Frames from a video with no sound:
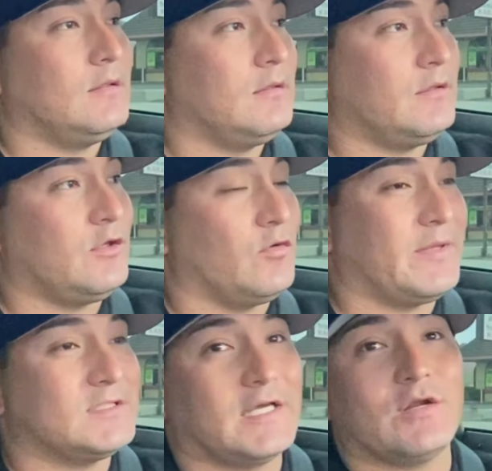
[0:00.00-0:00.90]

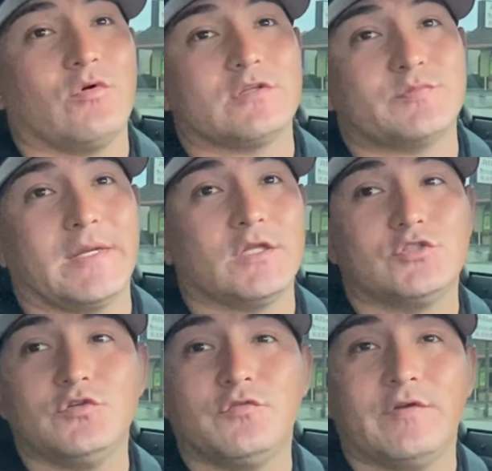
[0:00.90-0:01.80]
because I didn't want to spend the
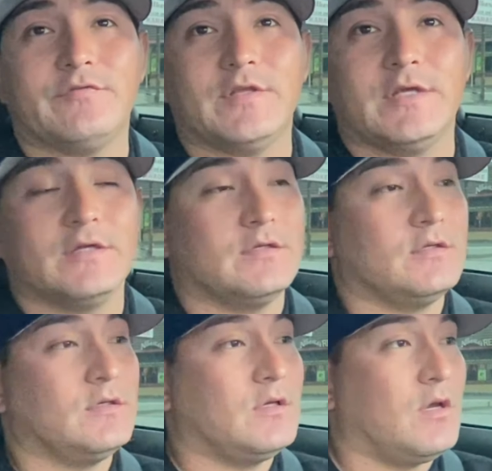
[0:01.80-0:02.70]
$250
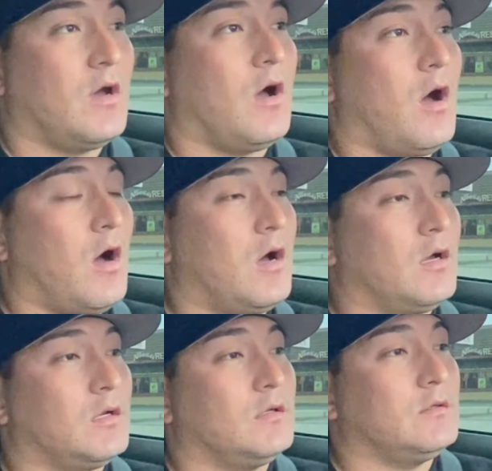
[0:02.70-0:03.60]

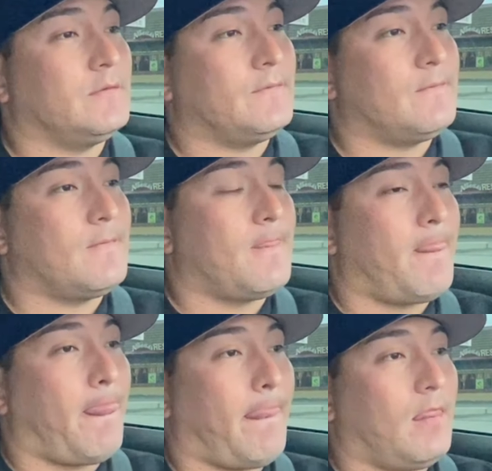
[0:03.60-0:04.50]
on
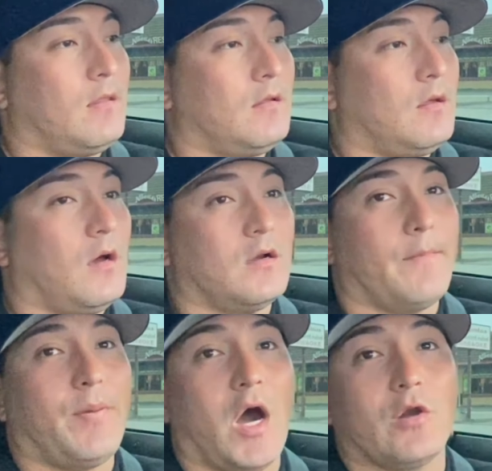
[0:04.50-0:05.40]
a
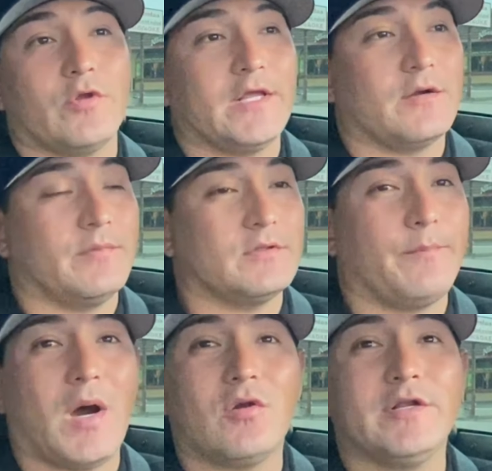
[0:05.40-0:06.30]
bottle heater. But the
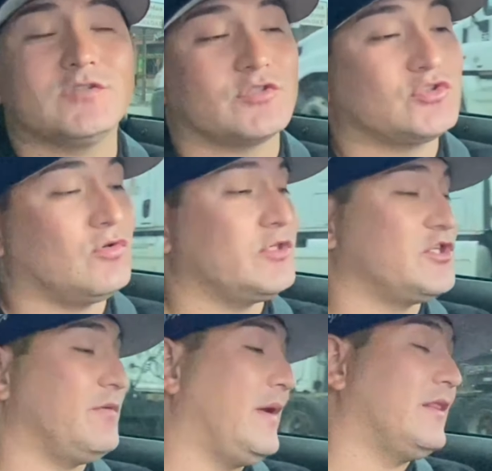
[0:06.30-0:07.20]
bottle heaters are so
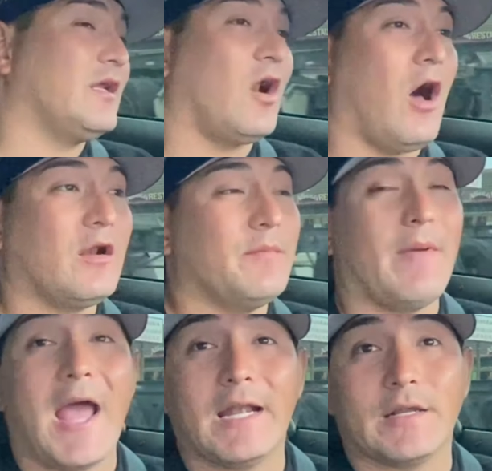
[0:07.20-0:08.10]
legit, man. They're
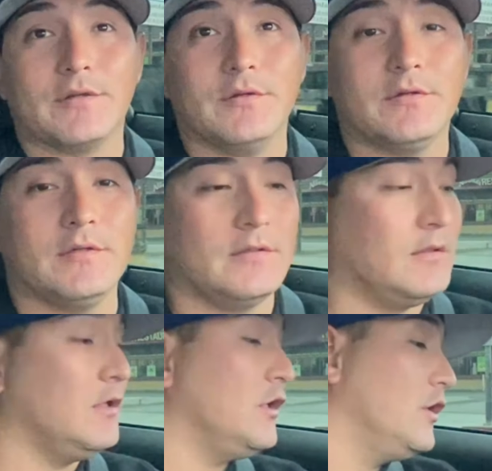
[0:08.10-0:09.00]
automatic, dude.
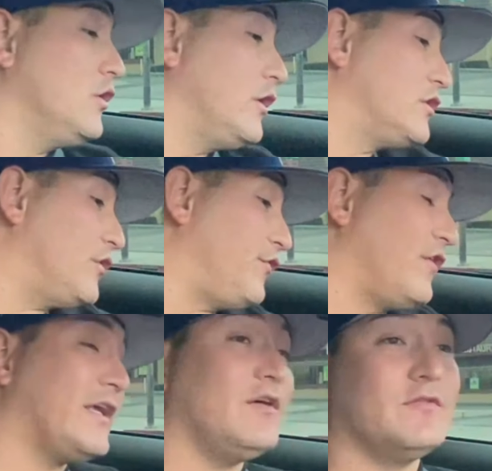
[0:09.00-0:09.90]
It's a
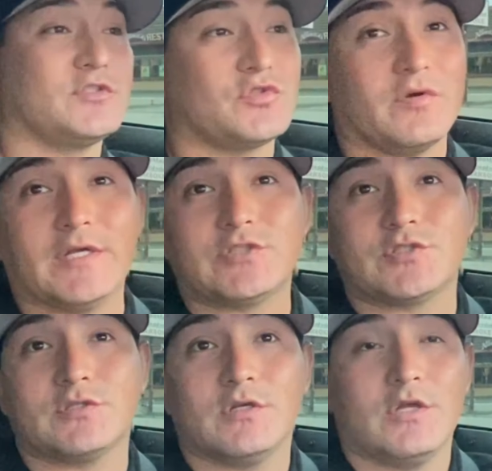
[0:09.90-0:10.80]
flick of a
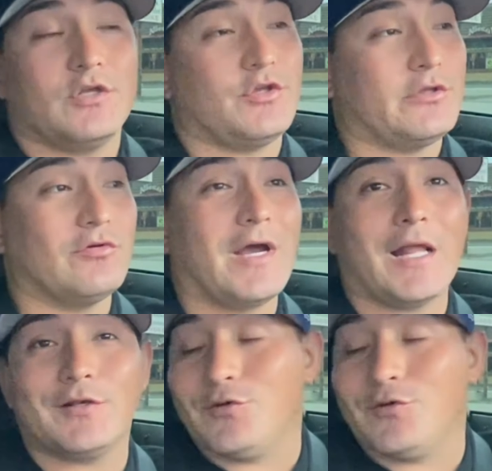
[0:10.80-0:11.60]
switch. You don't got to do